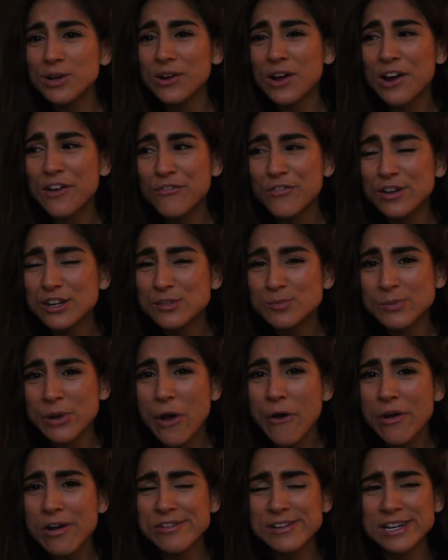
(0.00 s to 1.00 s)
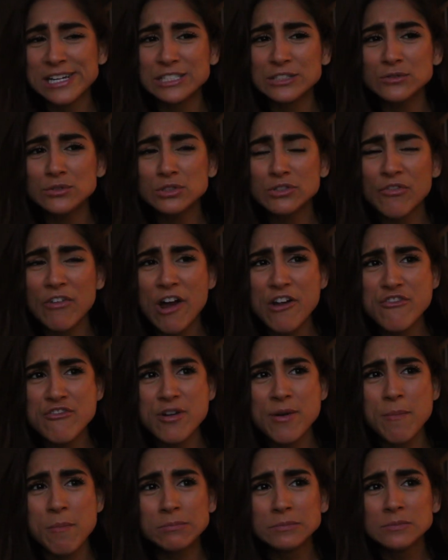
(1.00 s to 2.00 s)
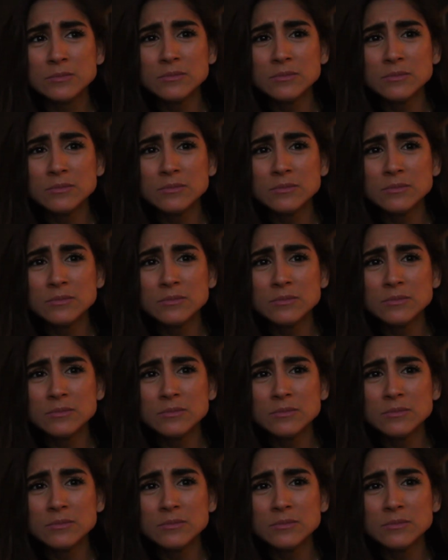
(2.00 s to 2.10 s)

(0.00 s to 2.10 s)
it kind of freaks me out, because like, I don't know if I should